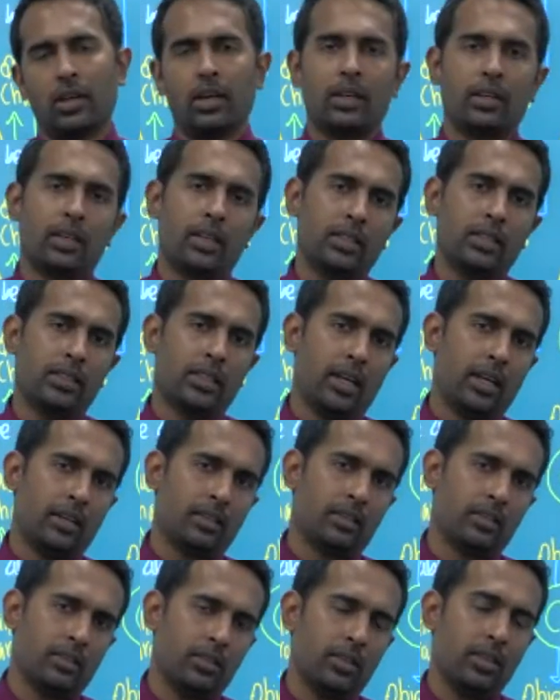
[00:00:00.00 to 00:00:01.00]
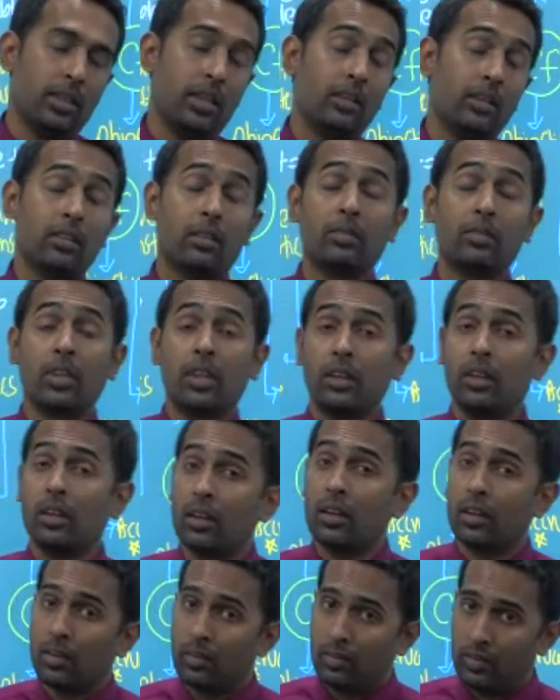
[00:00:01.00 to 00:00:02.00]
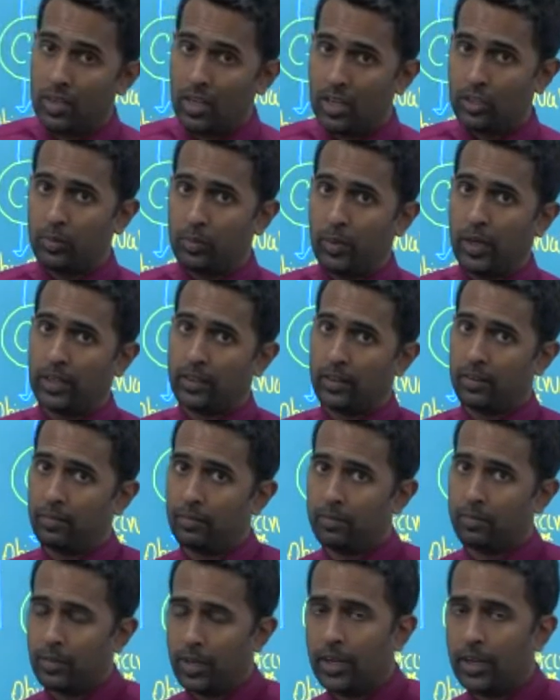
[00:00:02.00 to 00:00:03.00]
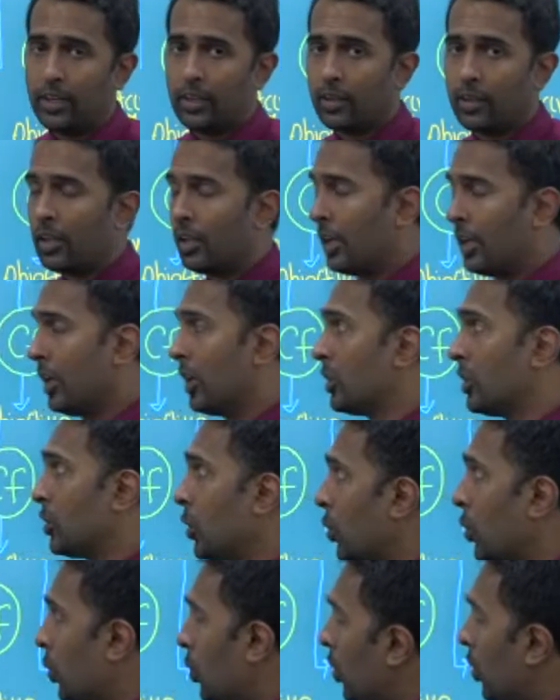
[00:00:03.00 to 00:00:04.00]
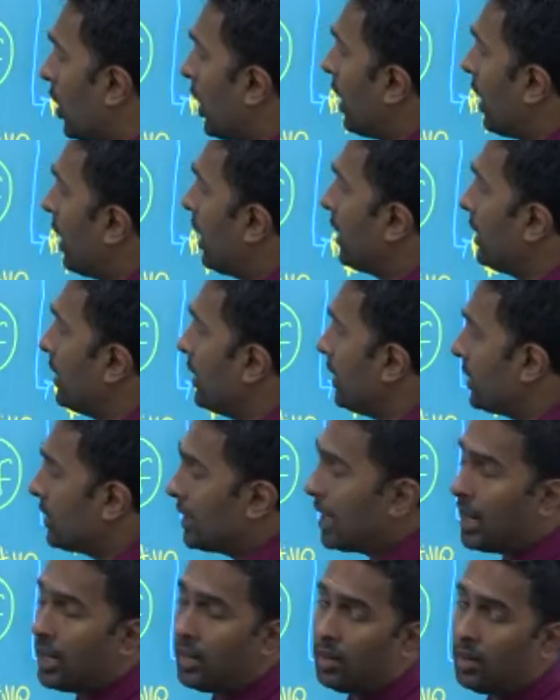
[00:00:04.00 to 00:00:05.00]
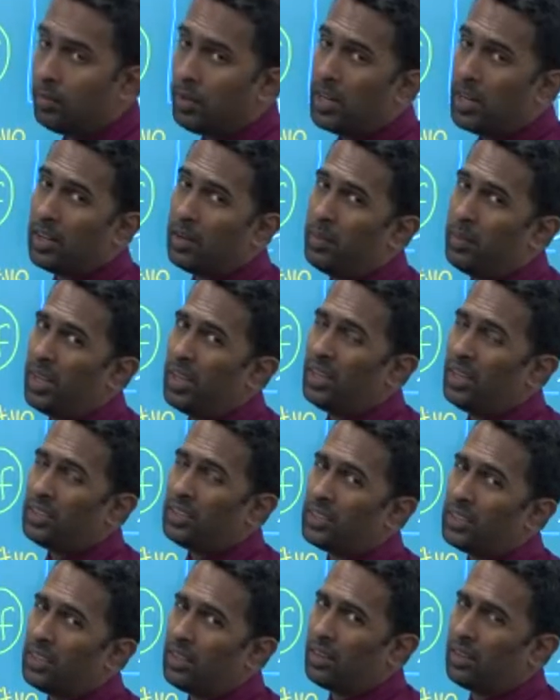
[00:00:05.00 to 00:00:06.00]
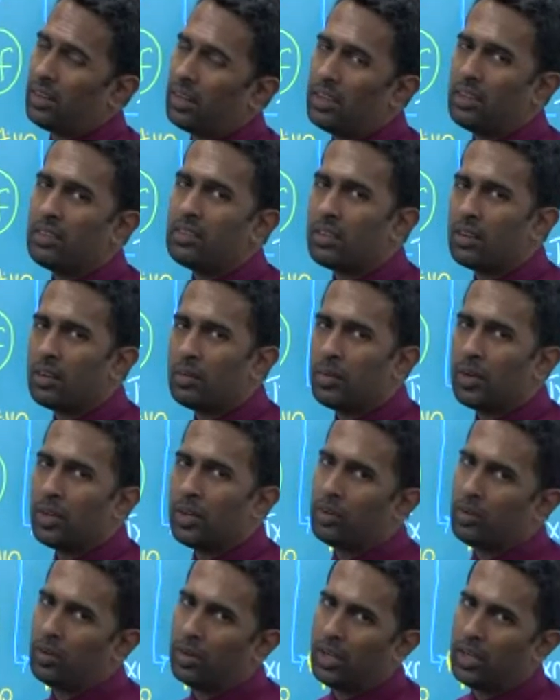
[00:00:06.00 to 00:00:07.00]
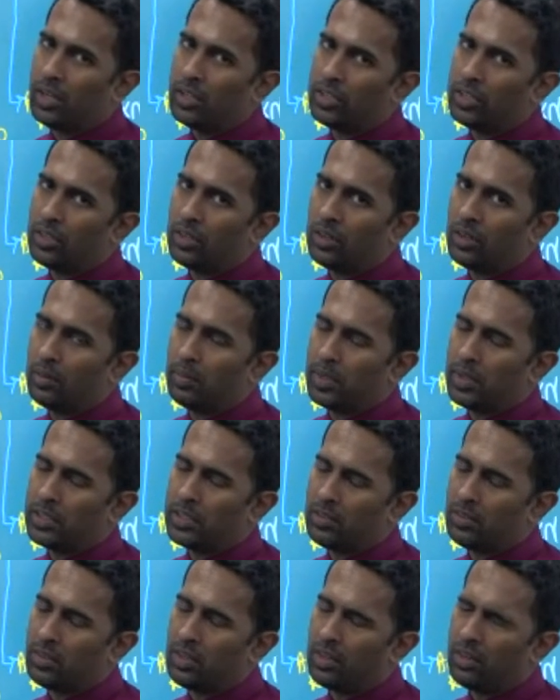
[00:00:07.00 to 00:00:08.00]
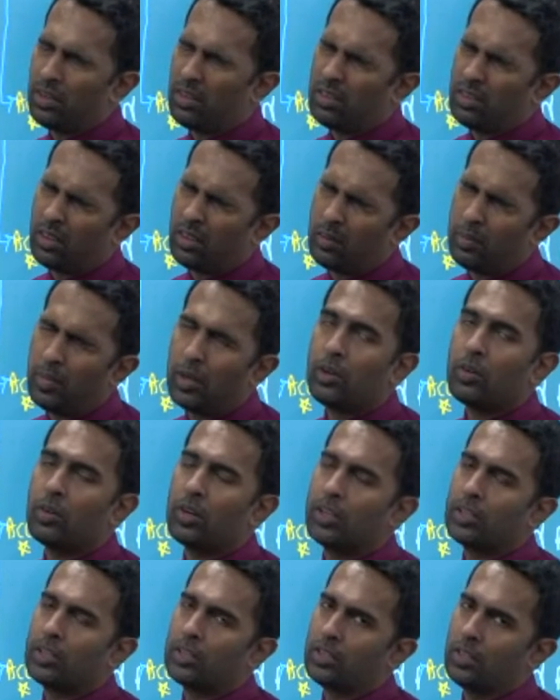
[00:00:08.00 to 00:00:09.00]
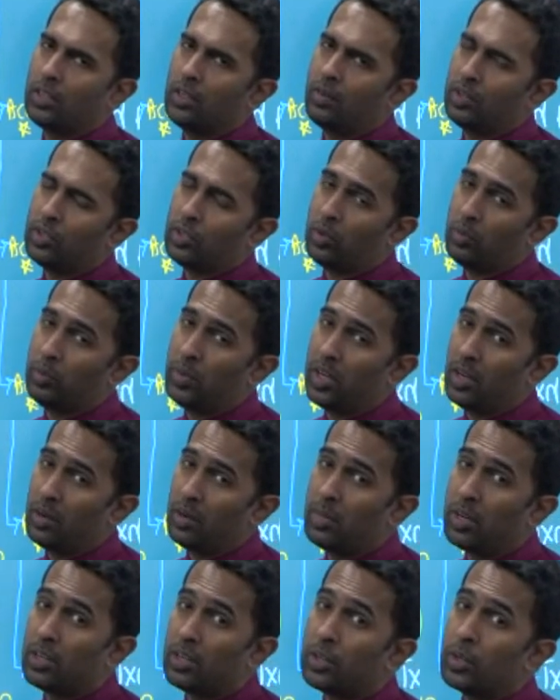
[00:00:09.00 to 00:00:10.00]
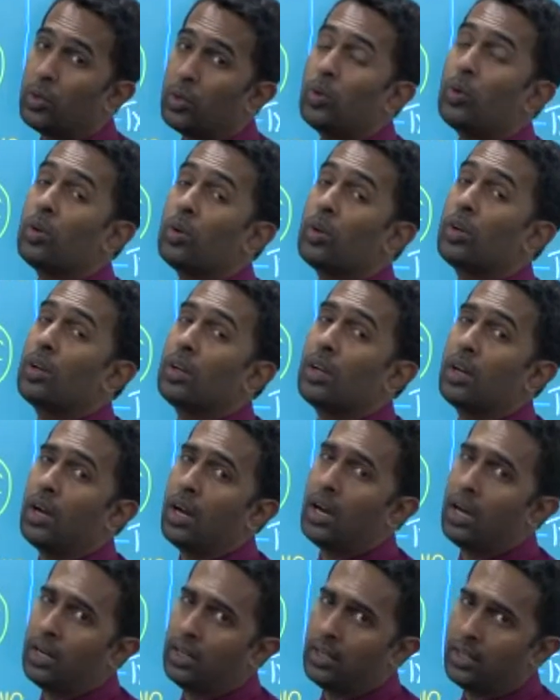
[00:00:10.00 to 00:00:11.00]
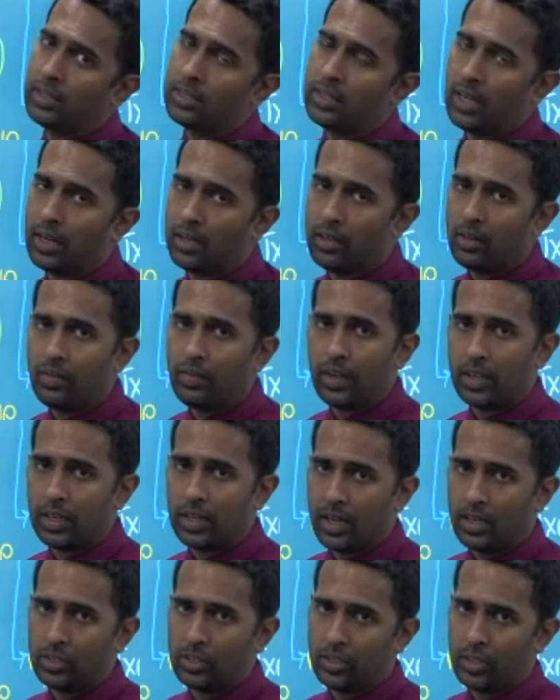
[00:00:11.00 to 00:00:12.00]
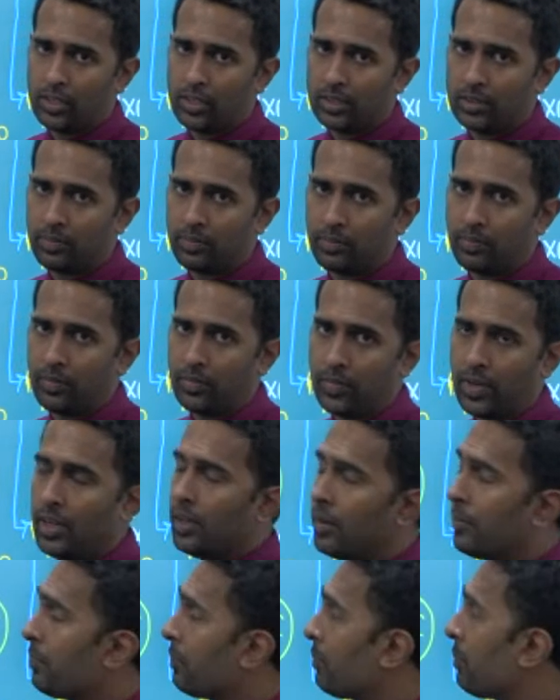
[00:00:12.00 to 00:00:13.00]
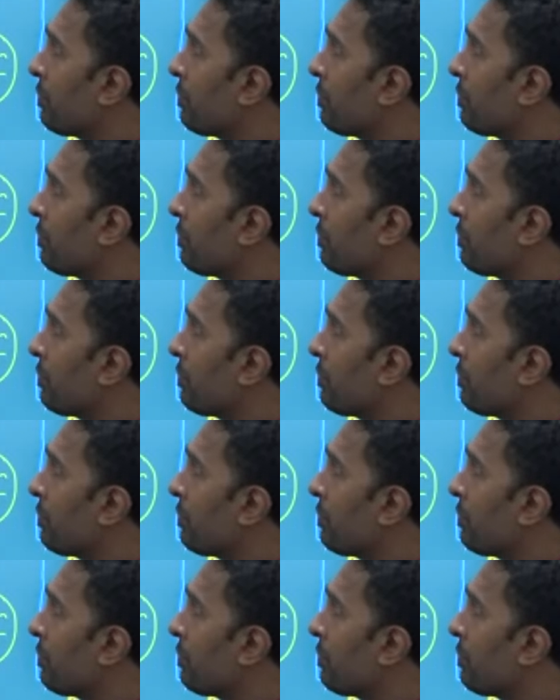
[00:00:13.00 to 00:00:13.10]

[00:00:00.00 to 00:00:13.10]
understand. So that is something you expect, right? So understandability means reasonable knowledge. A person with a reasonable knowledge even should be able to understand the financials, right?